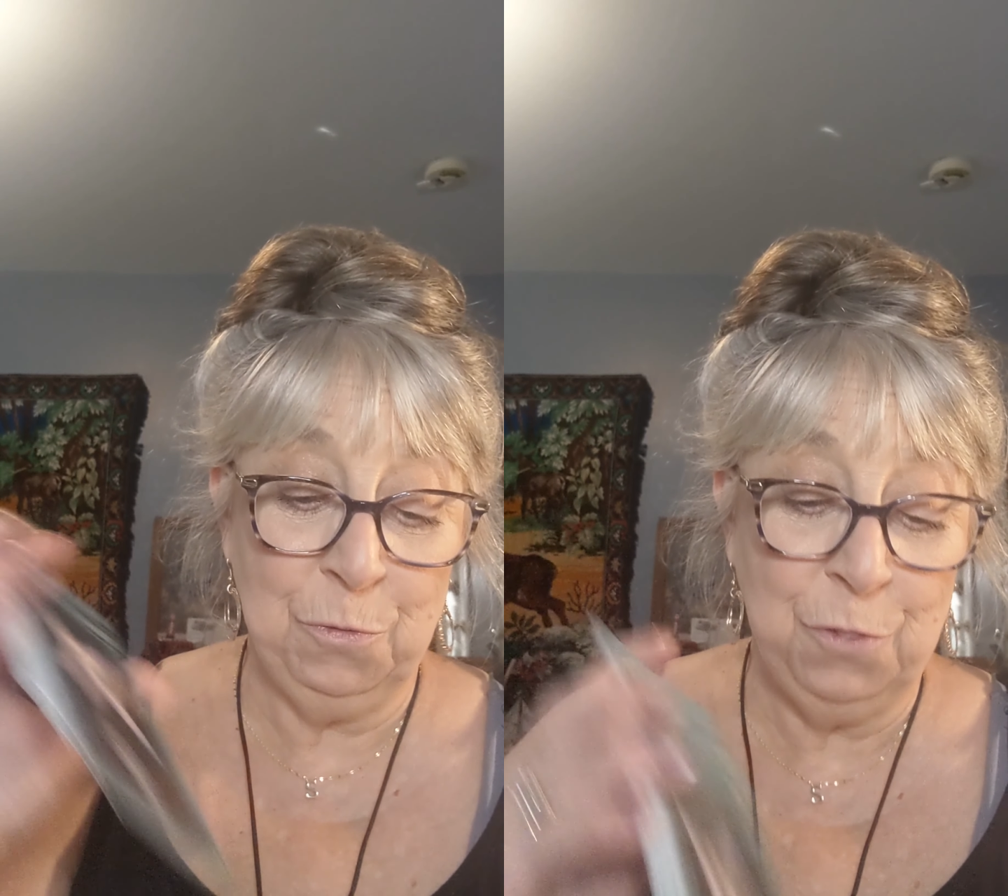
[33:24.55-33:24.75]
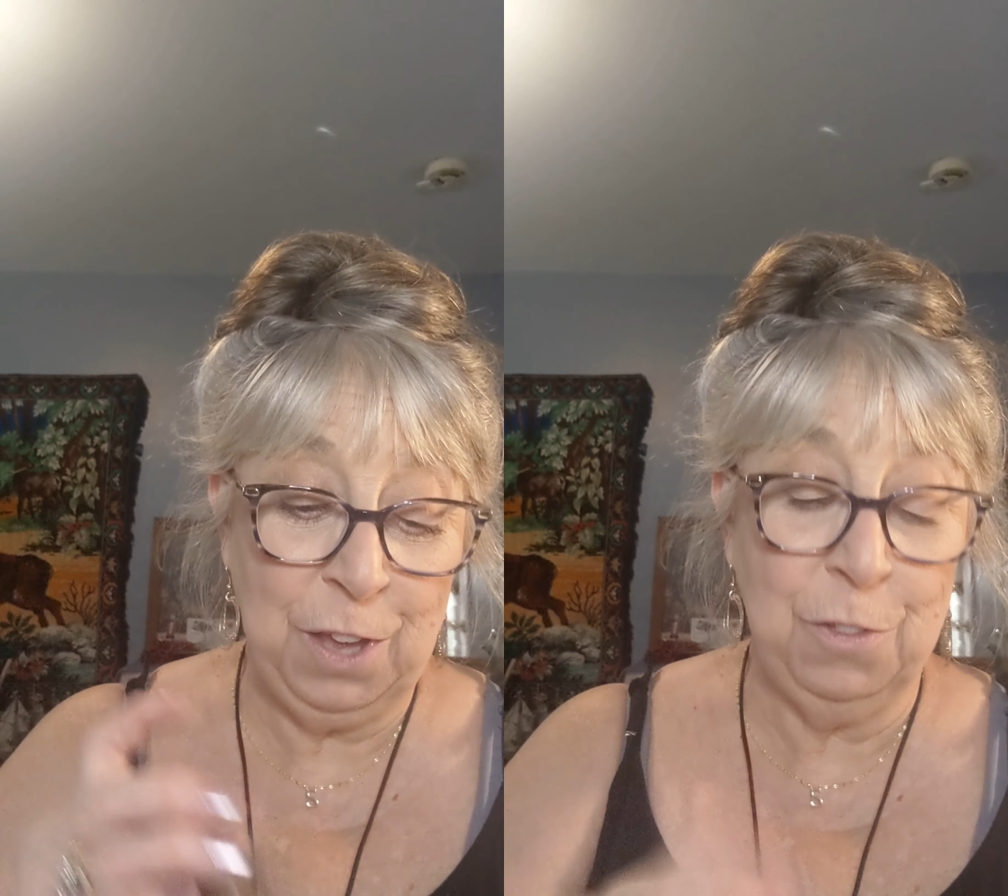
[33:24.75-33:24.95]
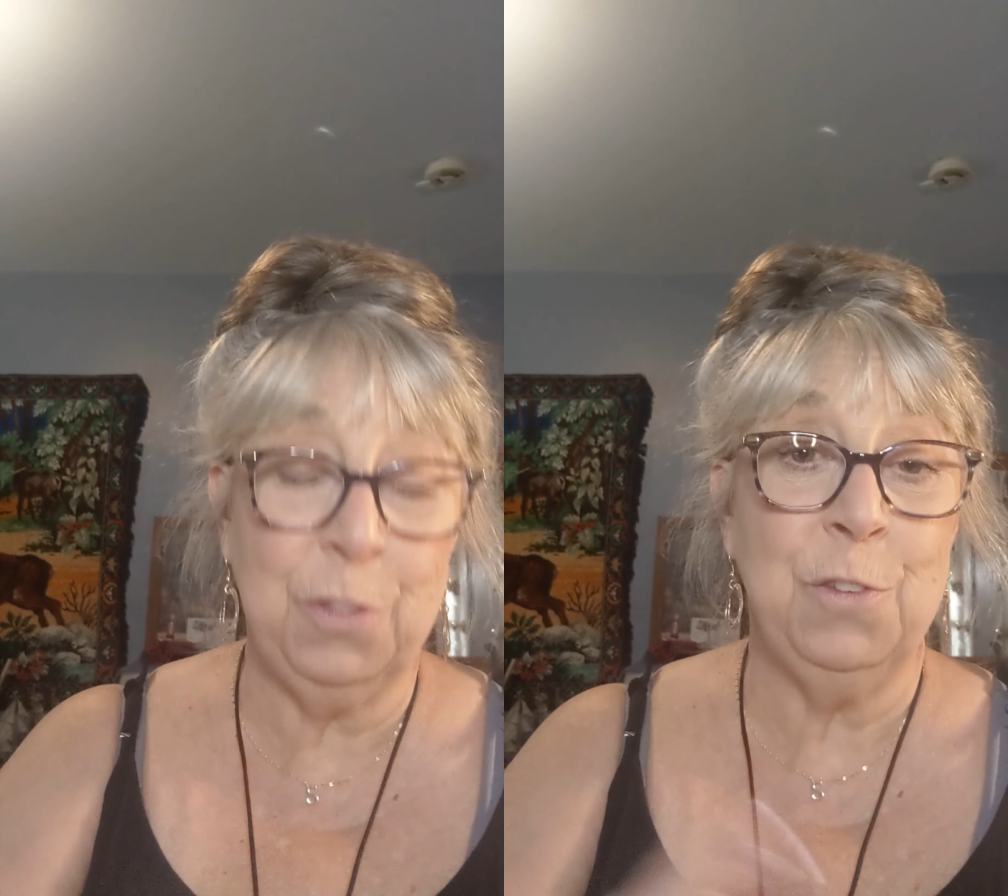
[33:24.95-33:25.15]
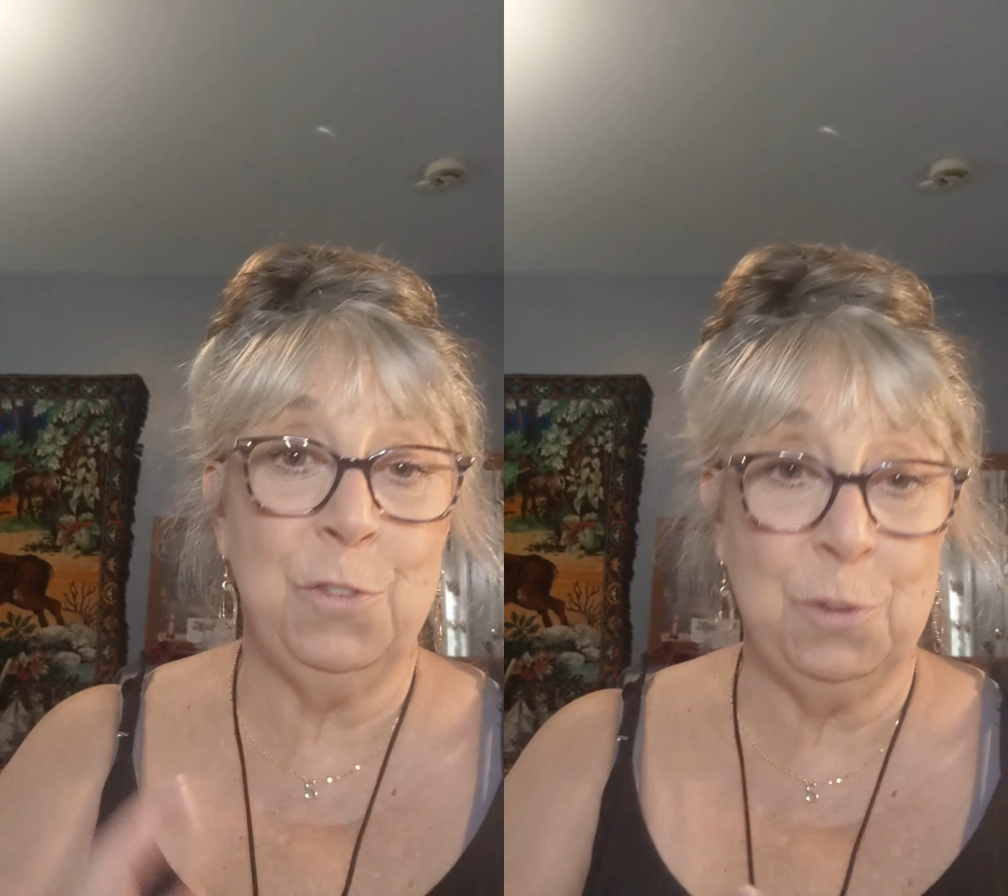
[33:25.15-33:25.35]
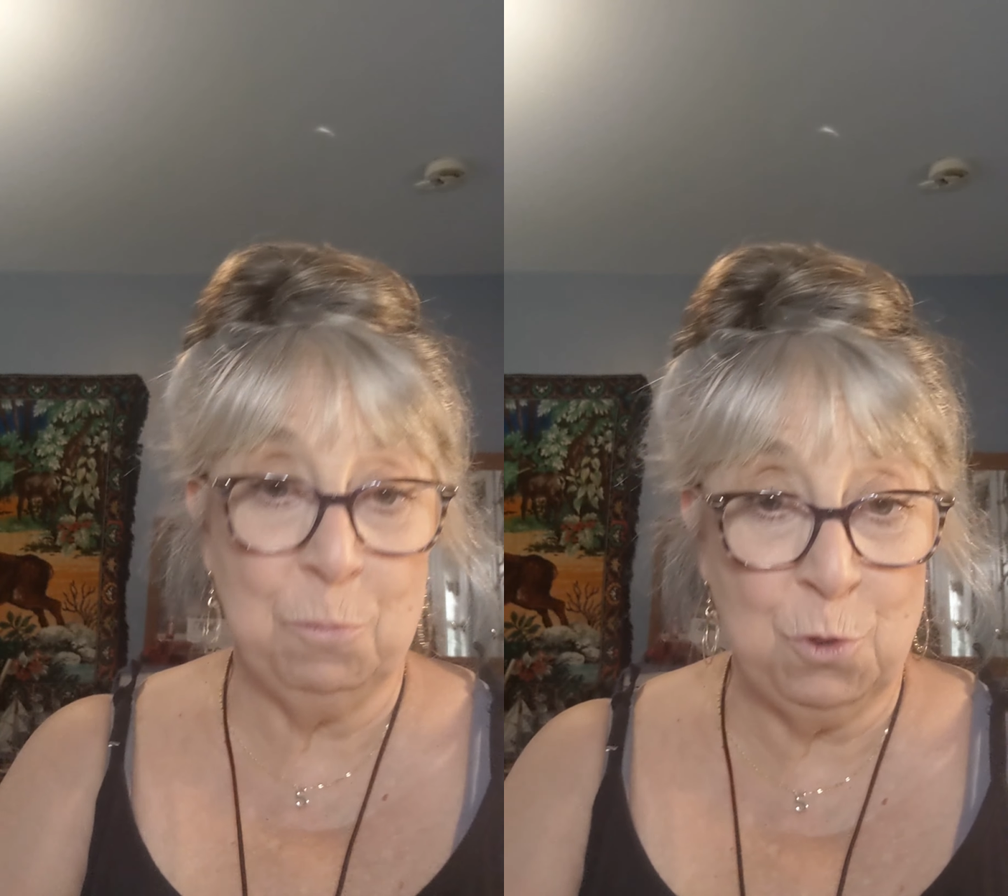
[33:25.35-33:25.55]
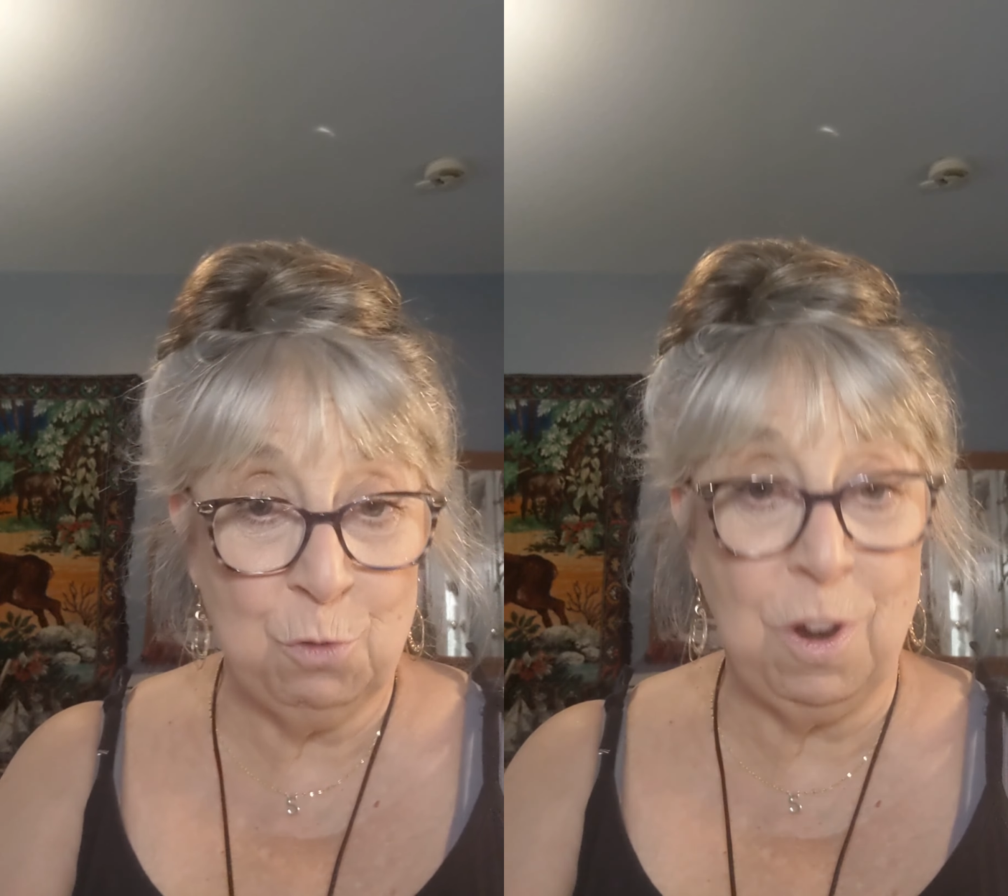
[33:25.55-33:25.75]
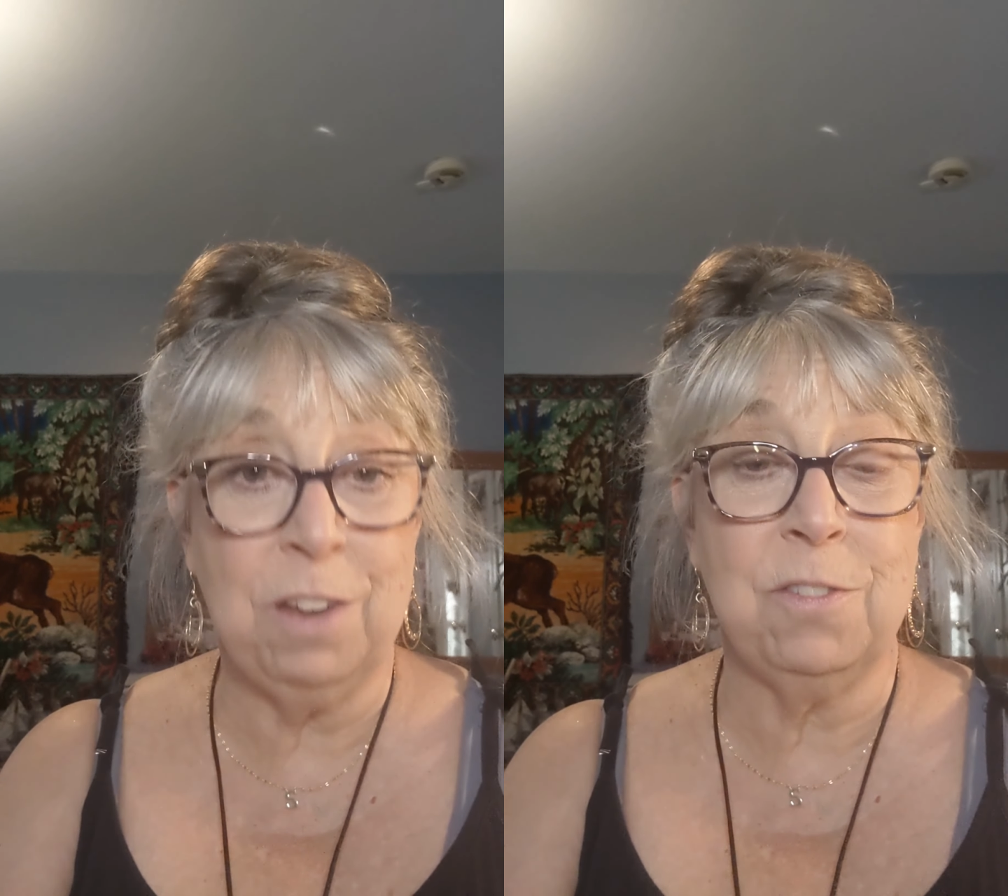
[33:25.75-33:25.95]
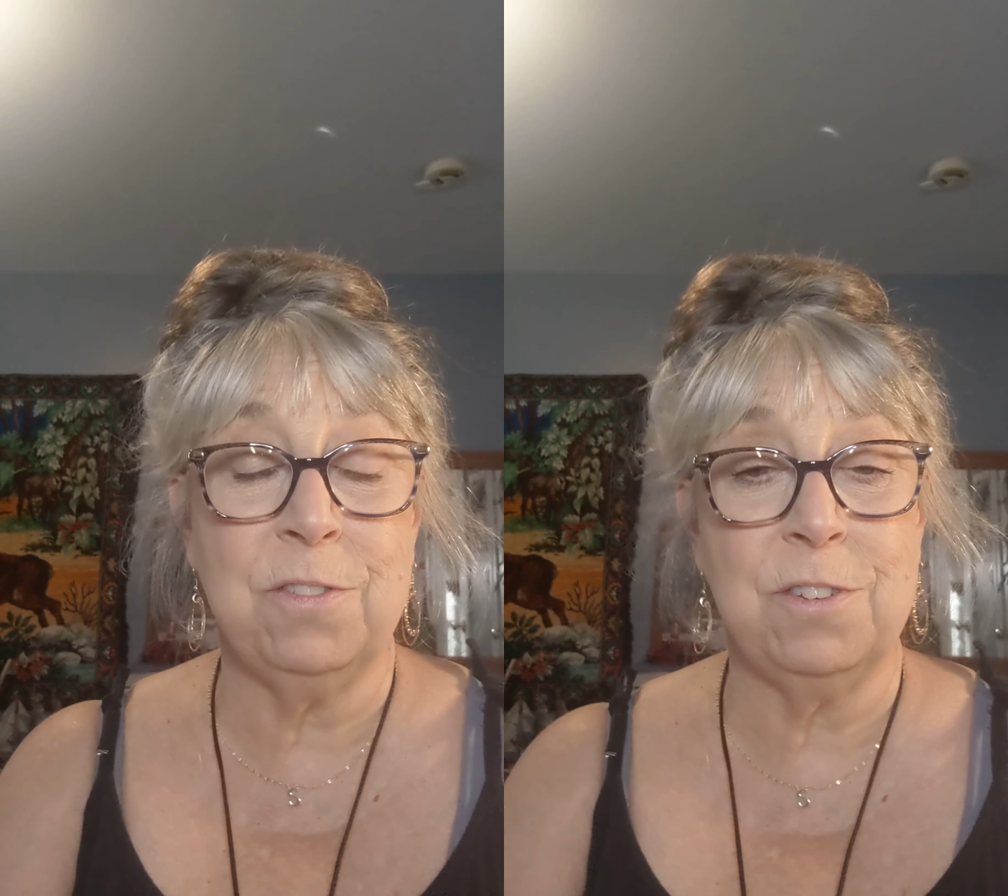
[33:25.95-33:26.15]
faith and some
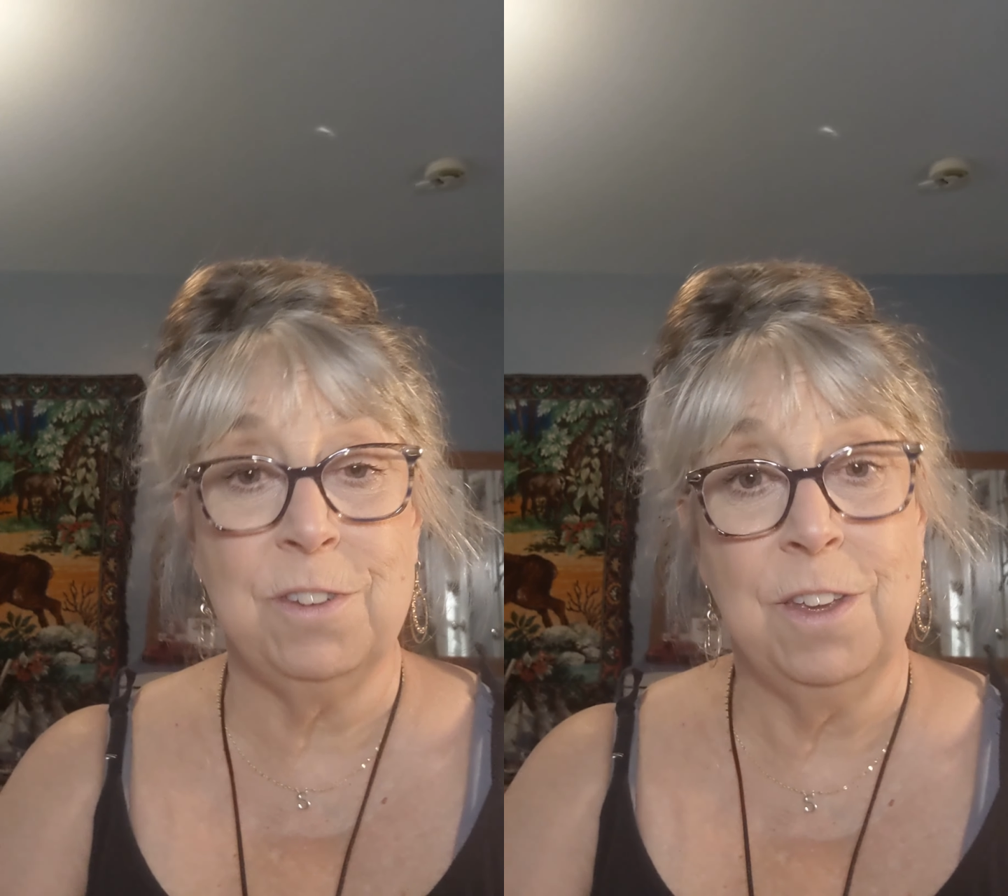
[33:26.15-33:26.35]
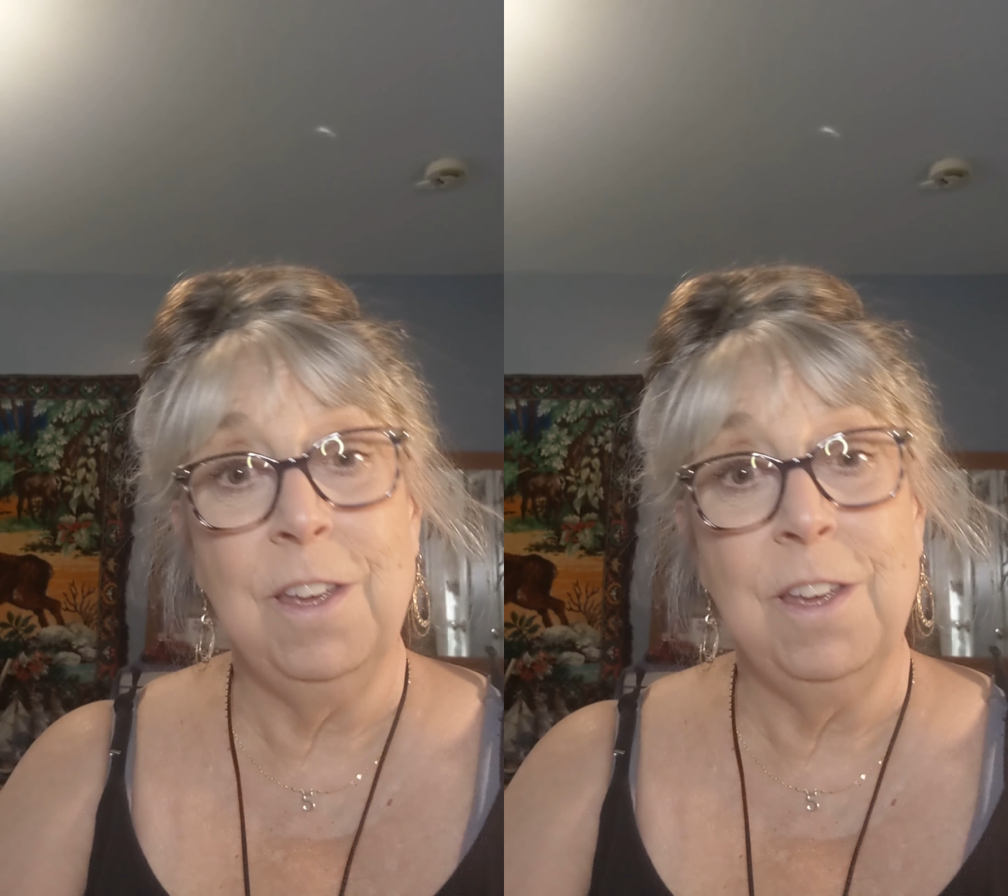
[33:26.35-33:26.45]
trust